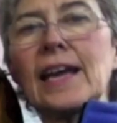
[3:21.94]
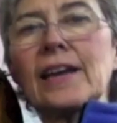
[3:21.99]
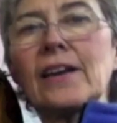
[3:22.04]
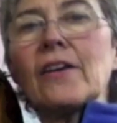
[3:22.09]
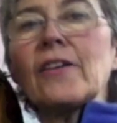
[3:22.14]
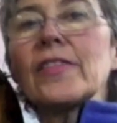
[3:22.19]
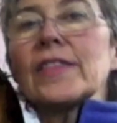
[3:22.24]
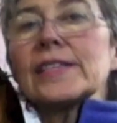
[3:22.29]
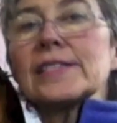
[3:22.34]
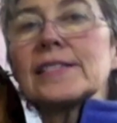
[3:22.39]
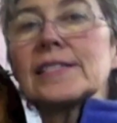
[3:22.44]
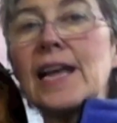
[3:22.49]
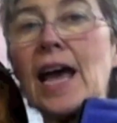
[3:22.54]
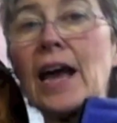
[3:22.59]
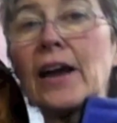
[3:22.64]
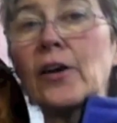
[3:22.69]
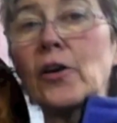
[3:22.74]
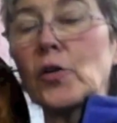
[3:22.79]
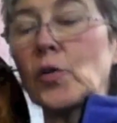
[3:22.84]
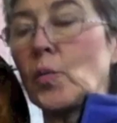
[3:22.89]
I call the
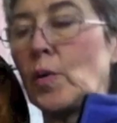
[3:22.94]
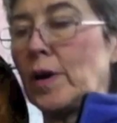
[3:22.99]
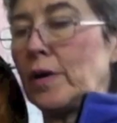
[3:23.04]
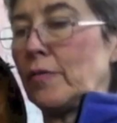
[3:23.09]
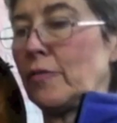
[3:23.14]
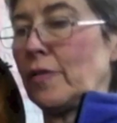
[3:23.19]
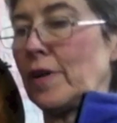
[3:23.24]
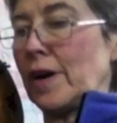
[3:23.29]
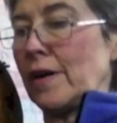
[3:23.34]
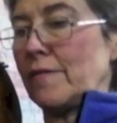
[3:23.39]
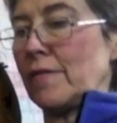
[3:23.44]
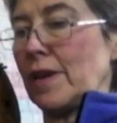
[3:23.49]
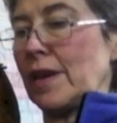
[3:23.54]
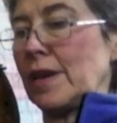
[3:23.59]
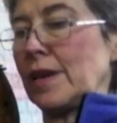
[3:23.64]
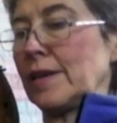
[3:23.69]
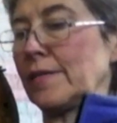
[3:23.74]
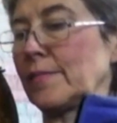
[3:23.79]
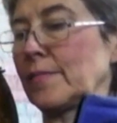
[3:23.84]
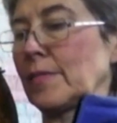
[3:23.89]
staggered
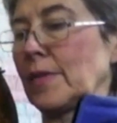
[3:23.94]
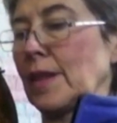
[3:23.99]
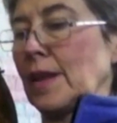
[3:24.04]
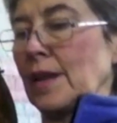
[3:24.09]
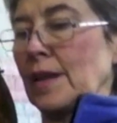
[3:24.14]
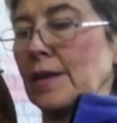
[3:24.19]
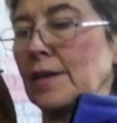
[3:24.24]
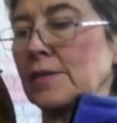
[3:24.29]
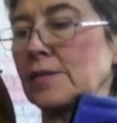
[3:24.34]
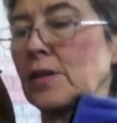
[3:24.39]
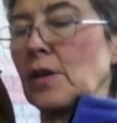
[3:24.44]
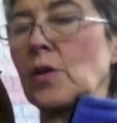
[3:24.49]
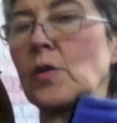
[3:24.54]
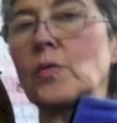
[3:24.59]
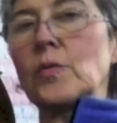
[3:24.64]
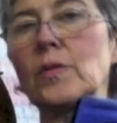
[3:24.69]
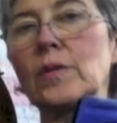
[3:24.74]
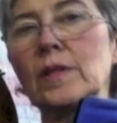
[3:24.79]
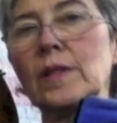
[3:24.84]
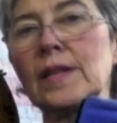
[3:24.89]
1/5/8.
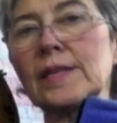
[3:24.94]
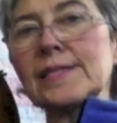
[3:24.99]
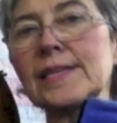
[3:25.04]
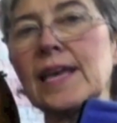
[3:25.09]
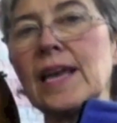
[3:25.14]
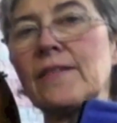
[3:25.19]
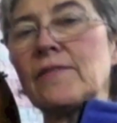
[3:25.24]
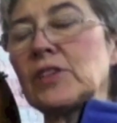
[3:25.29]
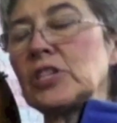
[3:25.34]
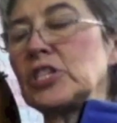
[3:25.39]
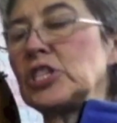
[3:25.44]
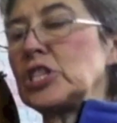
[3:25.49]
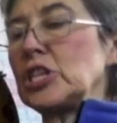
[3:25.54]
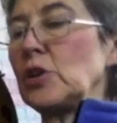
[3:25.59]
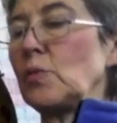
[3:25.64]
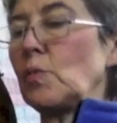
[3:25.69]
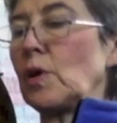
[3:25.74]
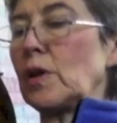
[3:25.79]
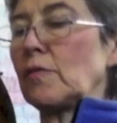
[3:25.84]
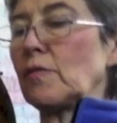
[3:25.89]
So let's say I have a
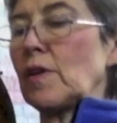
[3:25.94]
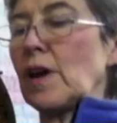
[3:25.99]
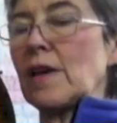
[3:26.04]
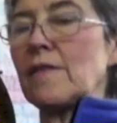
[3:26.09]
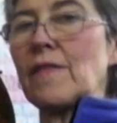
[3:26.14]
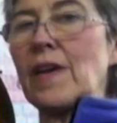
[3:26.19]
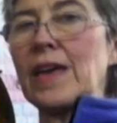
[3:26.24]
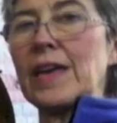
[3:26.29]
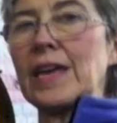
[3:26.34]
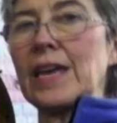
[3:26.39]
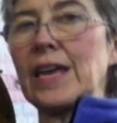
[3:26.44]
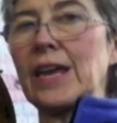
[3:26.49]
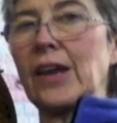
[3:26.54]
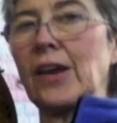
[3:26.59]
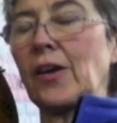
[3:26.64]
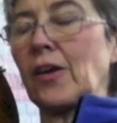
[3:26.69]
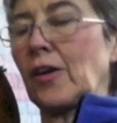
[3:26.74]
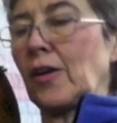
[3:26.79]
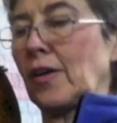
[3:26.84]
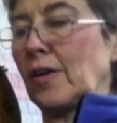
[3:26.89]
G 1/5/8
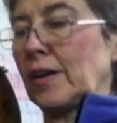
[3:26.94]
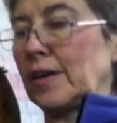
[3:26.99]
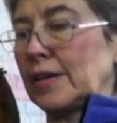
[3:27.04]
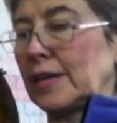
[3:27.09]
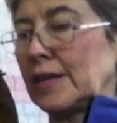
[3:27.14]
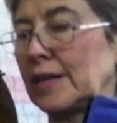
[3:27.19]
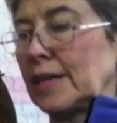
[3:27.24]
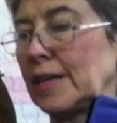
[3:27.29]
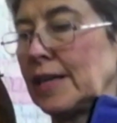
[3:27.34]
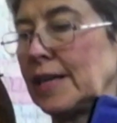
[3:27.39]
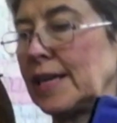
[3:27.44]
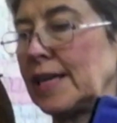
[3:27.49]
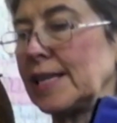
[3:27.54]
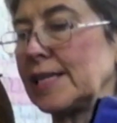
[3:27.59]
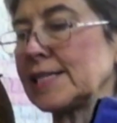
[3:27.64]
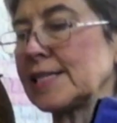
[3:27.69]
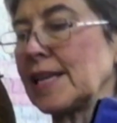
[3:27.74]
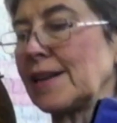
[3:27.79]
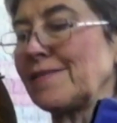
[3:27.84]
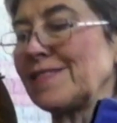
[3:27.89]
here.
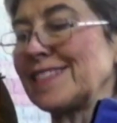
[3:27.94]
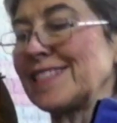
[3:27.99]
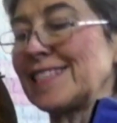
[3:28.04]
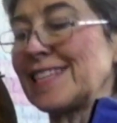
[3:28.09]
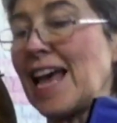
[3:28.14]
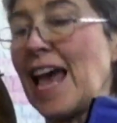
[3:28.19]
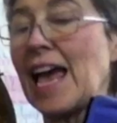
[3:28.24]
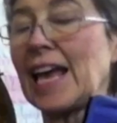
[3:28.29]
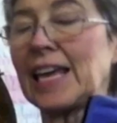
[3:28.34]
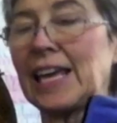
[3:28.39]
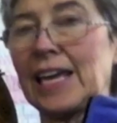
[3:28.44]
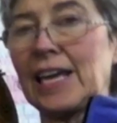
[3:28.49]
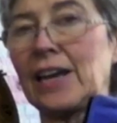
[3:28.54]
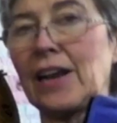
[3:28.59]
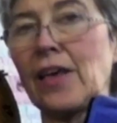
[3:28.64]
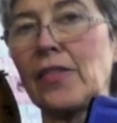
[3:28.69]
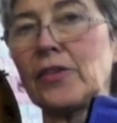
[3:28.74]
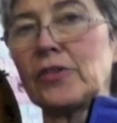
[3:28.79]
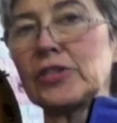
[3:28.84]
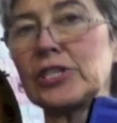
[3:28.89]
Instead of stacking
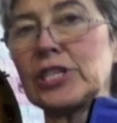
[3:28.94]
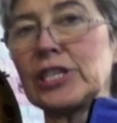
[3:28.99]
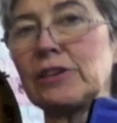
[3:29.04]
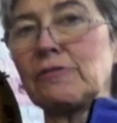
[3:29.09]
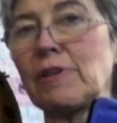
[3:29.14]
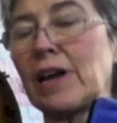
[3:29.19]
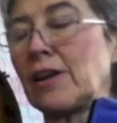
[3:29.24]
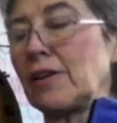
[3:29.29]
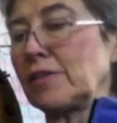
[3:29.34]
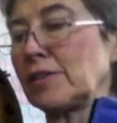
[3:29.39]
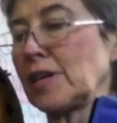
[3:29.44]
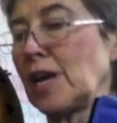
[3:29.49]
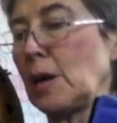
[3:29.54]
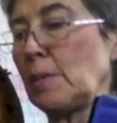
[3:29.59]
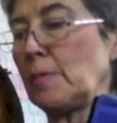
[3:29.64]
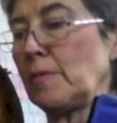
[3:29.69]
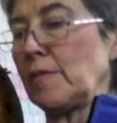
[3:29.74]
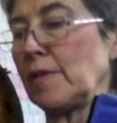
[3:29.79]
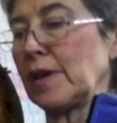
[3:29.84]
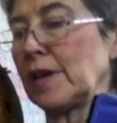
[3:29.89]
another G right on
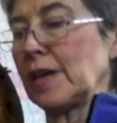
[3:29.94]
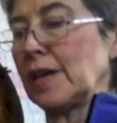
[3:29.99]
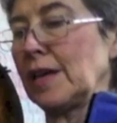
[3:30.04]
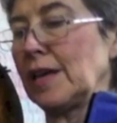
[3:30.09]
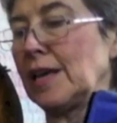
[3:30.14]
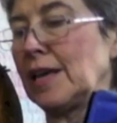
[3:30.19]
top of it,